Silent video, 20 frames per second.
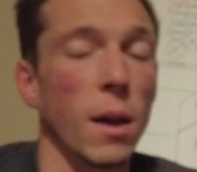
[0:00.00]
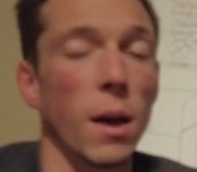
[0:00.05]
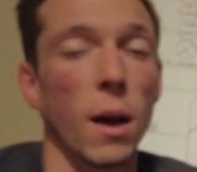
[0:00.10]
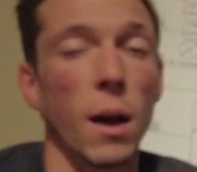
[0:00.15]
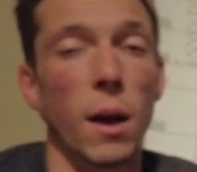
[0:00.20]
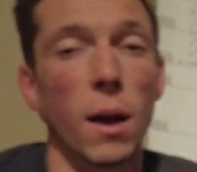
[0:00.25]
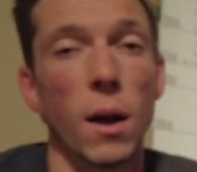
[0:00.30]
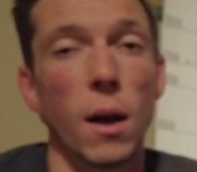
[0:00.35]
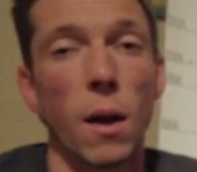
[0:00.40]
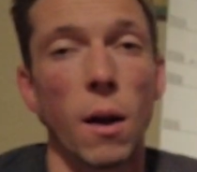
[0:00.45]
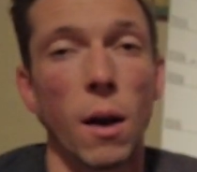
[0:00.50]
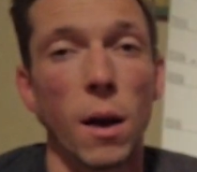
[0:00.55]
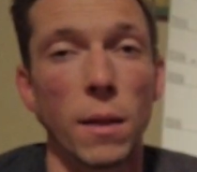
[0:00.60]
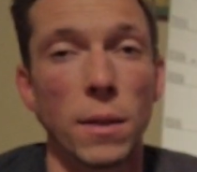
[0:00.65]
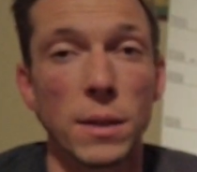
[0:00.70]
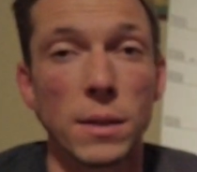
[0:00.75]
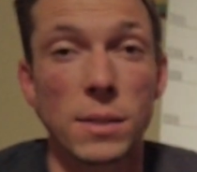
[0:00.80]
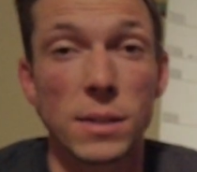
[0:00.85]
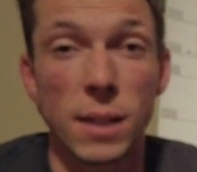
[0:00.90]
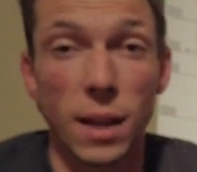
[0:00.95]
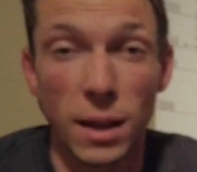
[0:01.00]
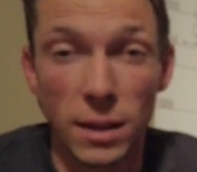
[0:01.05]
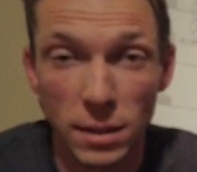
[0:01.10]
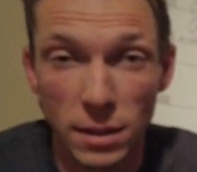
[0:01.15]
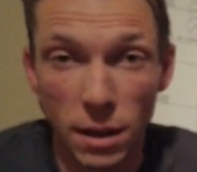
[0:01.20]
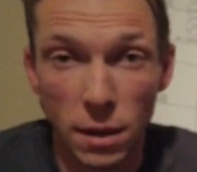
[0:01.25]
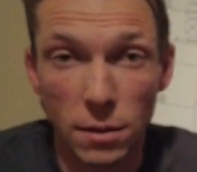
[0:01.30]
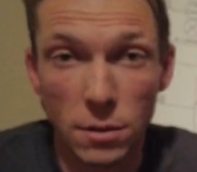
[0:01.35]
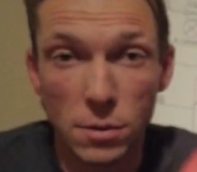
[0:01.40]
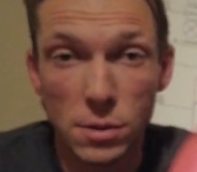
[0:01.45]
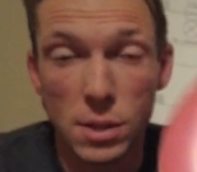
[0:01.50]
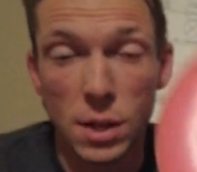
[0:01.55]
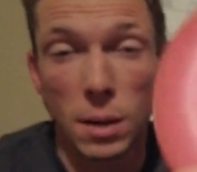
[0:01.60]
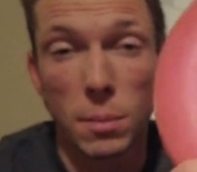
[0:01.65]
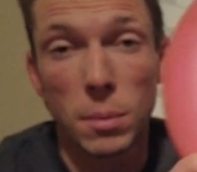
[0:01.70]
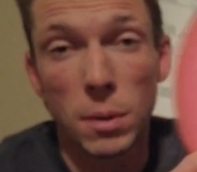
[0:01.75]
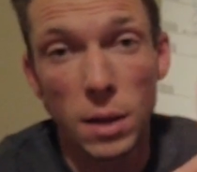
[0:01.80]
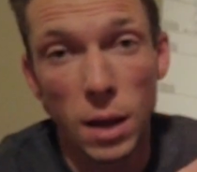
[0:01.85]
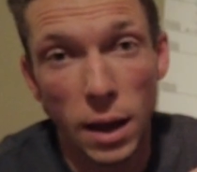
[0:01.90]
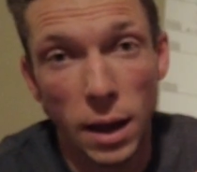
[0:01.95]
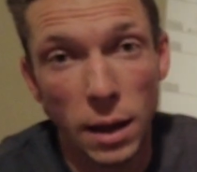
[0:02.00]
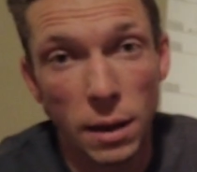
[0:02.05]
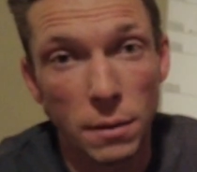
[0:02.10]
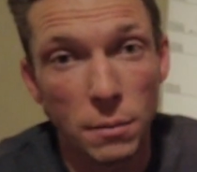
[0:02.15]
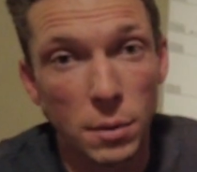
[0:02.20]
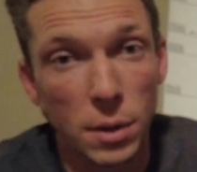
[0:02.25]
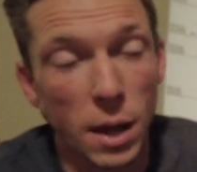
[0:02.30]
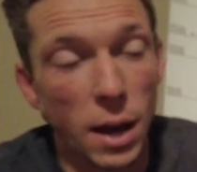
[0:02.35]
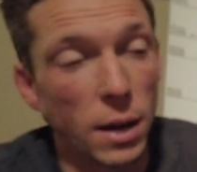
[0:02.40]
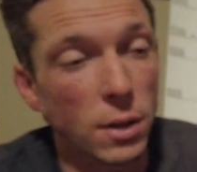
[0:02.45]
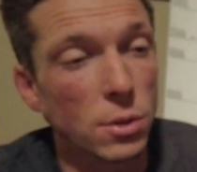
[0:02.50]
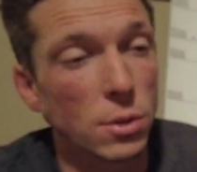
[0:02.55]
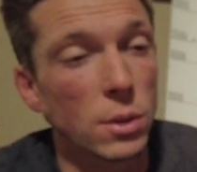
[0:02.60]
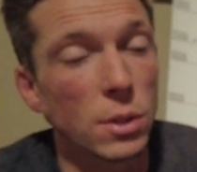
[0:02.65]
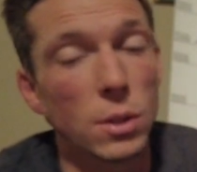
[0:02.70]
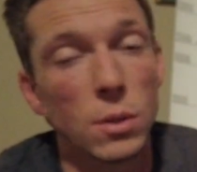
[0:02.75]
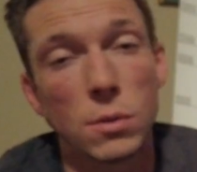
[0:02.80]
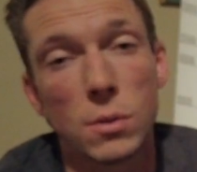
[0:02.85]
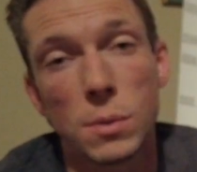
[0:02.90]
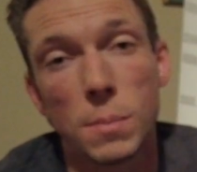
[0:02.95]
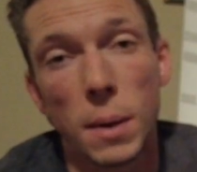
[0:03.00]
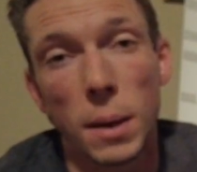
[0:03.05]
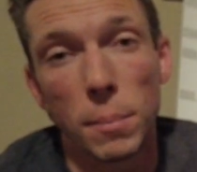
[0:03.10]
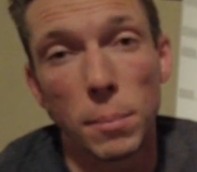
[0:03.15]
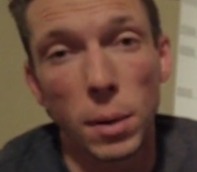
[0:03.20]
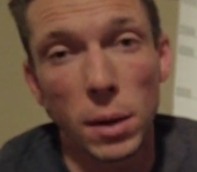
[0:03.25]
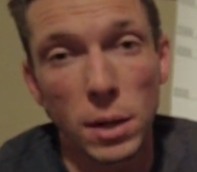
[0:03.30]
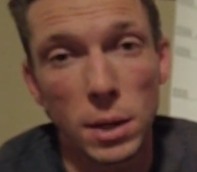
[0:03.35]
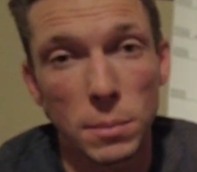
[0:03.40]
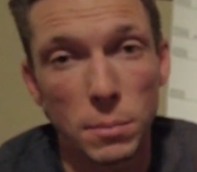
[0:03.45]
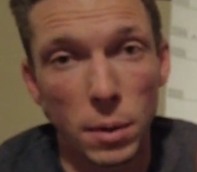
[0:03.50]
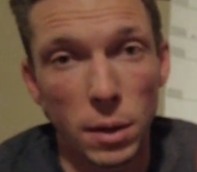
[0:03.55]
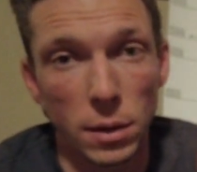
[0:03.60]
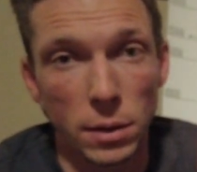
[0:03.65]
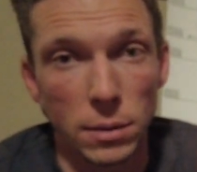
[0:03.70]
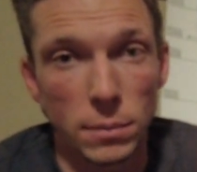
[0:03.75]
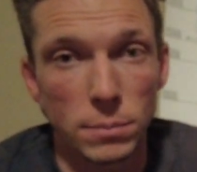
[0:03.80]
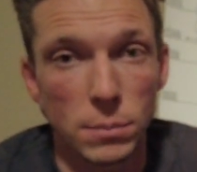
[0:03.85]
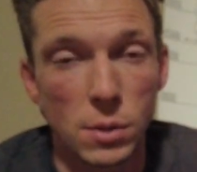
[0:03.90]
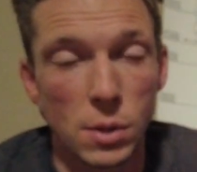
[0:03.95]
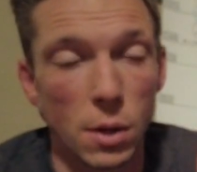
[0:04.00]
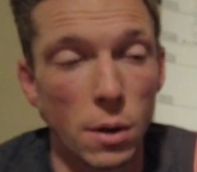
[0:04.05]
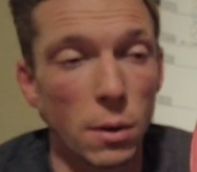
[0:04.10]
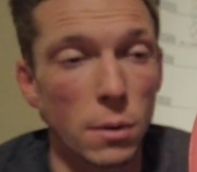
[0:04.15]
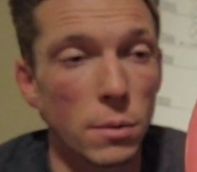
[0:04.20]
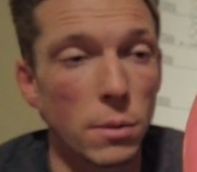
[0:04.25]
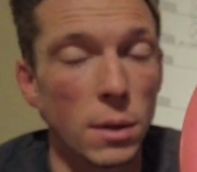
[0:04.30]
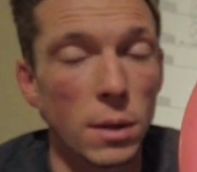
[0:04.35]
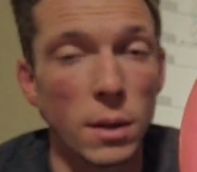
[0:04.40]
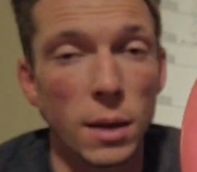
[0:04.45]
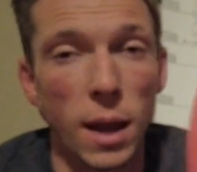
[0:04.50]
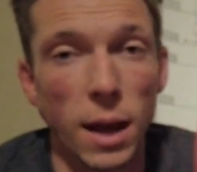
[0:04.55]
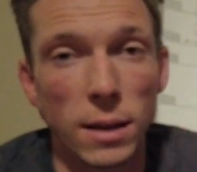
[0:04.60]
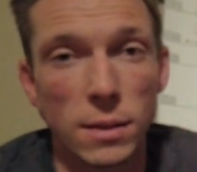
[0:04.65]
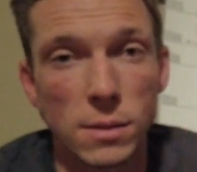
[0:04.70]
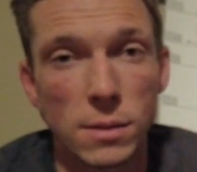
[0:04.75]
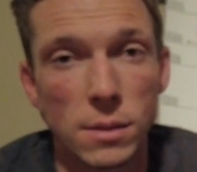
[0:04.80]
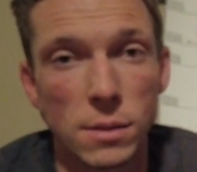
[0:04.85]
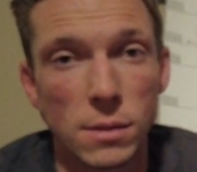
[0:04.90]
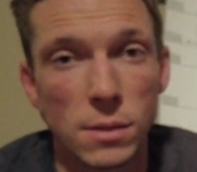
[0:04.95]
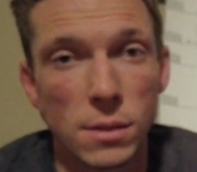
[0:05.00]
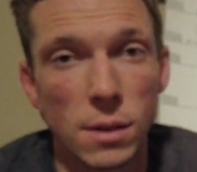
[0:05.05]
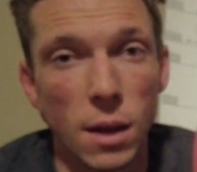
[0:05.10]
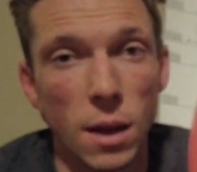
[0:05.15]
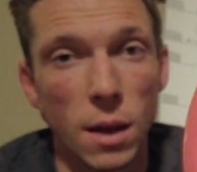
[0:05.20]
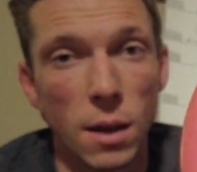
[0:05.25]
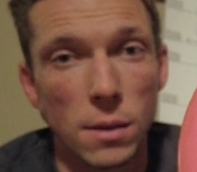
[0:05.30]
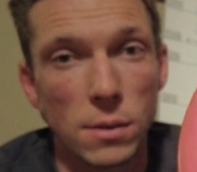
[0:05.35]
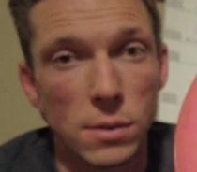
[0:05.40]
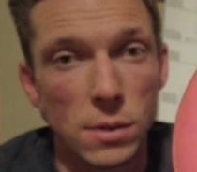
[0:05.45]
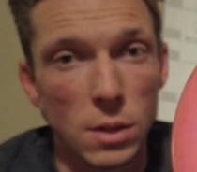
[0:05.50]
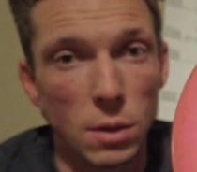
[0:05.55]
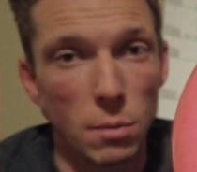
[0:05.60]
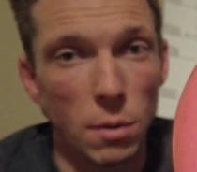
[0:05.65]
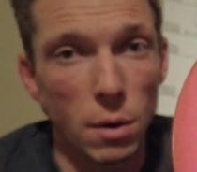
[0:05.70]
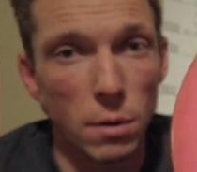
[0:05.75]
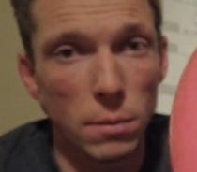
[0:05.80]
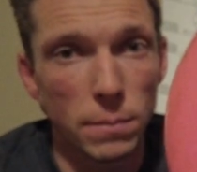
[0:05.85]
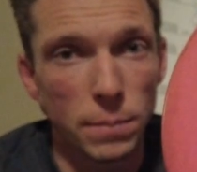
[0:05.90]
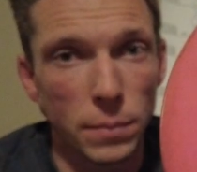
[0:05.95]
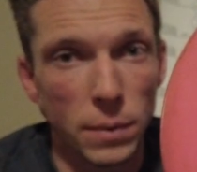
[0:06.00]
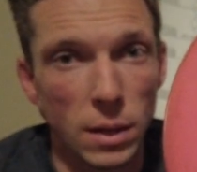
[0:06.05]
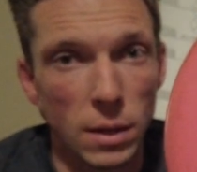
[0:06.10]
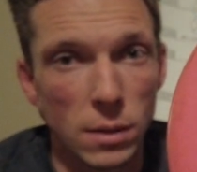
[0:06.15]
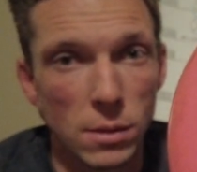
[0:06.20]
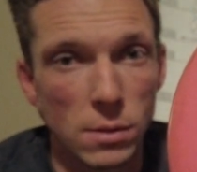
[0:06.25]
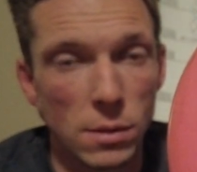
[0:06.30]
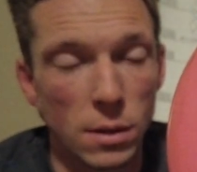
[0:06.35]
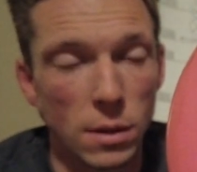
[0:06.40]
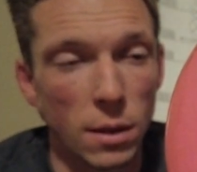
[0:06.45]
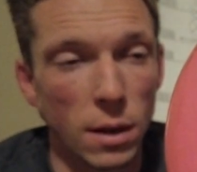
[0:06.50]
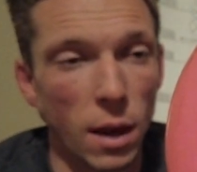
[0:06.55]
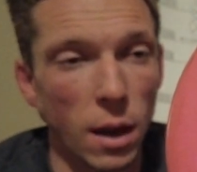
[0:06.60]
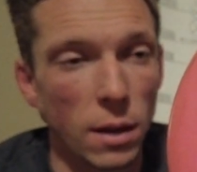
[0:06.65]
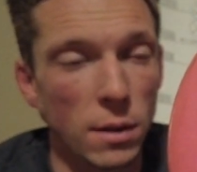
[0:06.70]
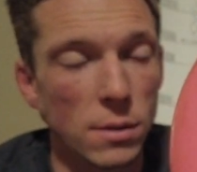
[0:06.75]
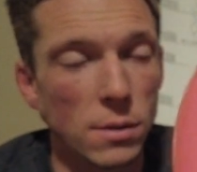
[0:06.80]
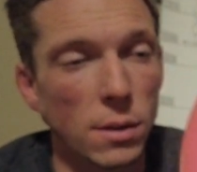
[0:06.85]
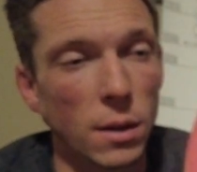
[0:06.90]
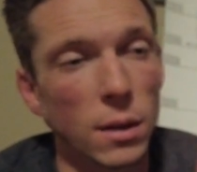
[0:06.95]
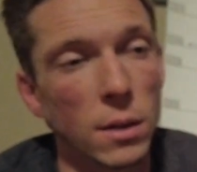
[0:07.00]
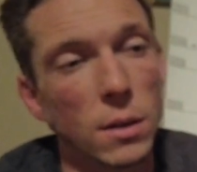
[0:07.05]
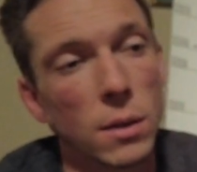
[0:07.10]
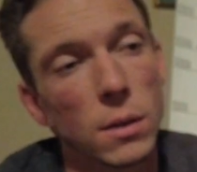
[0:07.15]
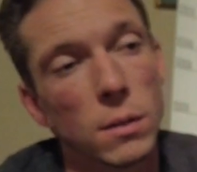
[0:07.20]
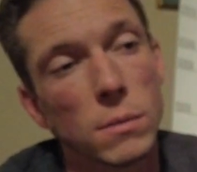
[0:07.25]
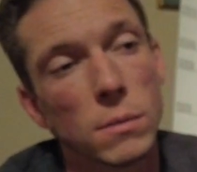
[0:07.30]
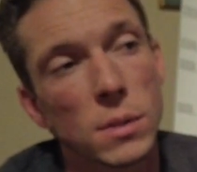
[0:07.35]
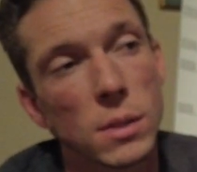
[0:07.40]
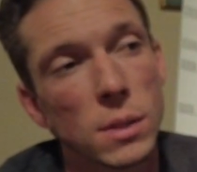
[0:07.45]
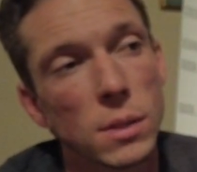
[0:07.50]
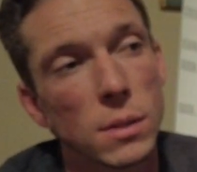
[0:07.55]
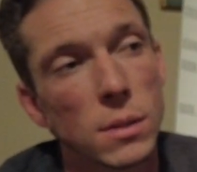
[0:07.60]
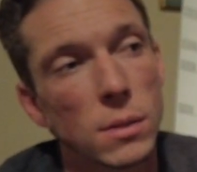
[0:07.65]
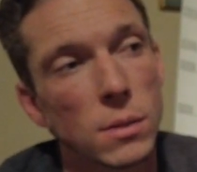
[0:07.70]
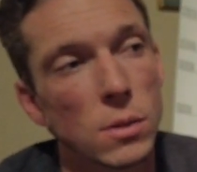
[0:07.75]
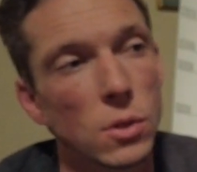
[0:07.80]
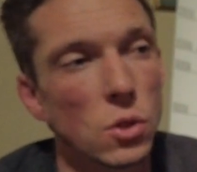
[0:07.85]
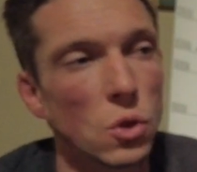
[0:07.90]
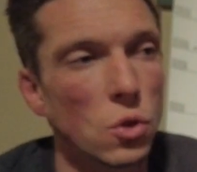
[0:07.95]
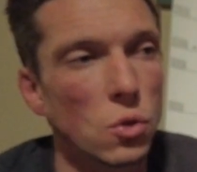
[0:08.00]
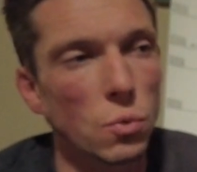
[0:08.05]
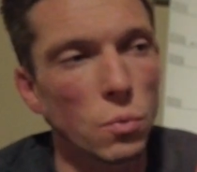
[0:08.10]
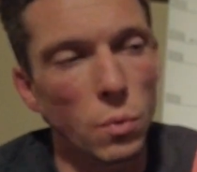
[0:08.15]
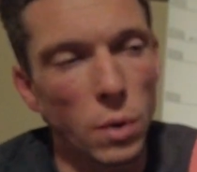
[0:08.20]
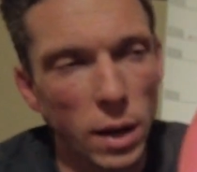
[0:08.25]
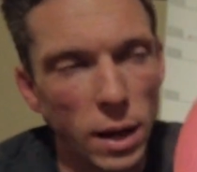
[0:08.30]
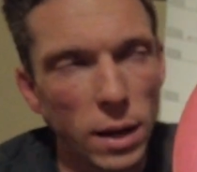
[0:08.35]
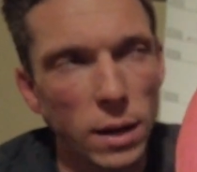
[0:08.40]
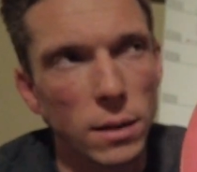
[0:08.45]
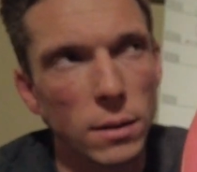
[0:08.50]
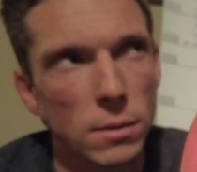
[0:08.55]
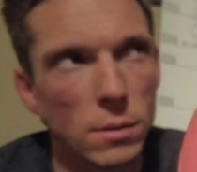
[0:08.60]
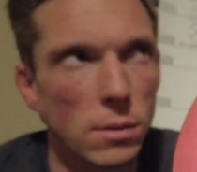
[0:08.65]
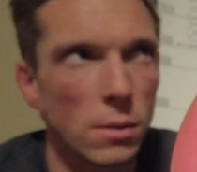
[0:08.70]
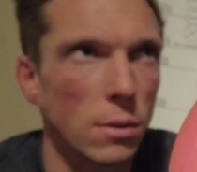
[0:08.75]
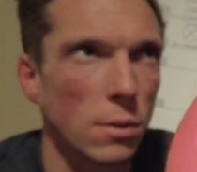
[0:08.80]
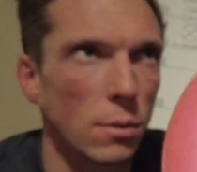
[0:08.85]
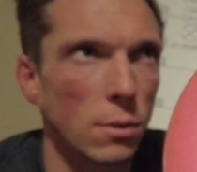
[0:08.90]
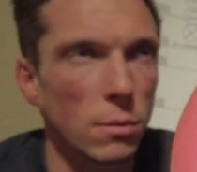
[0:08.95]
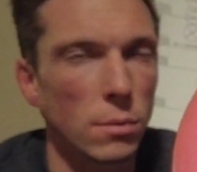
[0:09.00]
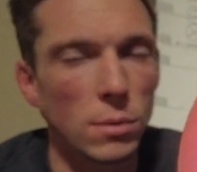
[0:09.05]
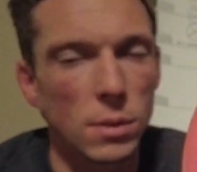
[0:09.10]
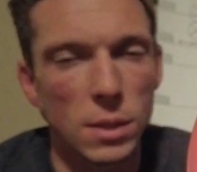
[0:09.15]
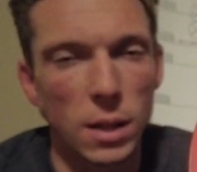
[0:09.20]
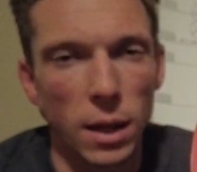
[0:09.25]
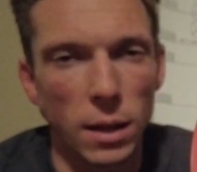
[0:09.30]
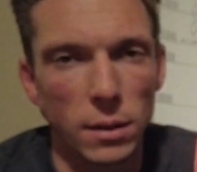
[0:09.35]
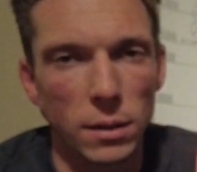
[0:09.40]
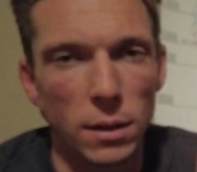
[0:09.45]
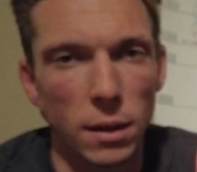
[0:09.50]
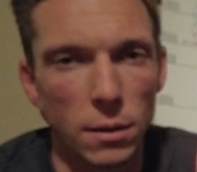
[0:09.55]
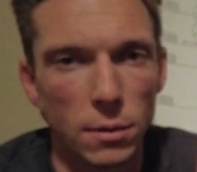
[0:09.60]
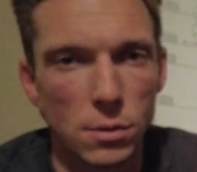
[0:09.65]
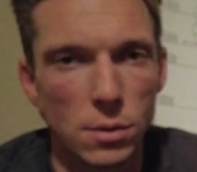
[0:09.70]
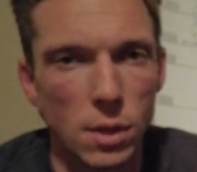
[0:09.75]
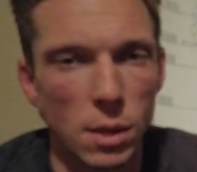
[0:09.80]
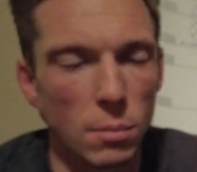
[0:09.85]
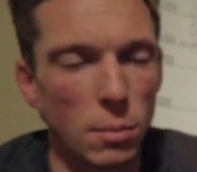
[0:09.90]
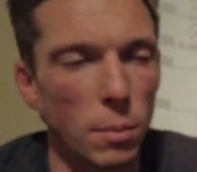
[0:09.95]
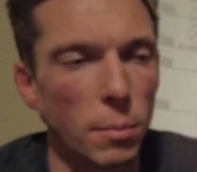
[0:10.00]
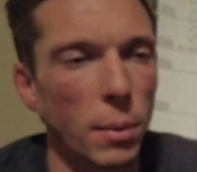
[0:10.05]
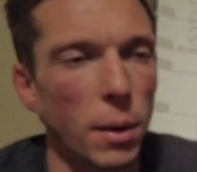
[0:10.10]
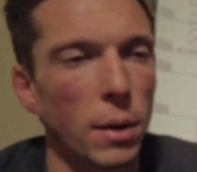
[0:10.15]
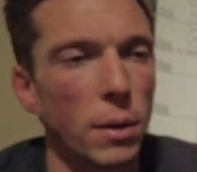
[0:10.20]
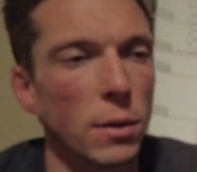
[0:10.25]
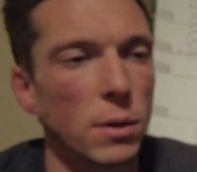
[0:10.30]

On the slightly understable, I will actually use my putting putter. So the Nexus 0 is a nice like straight to slightly understable putter,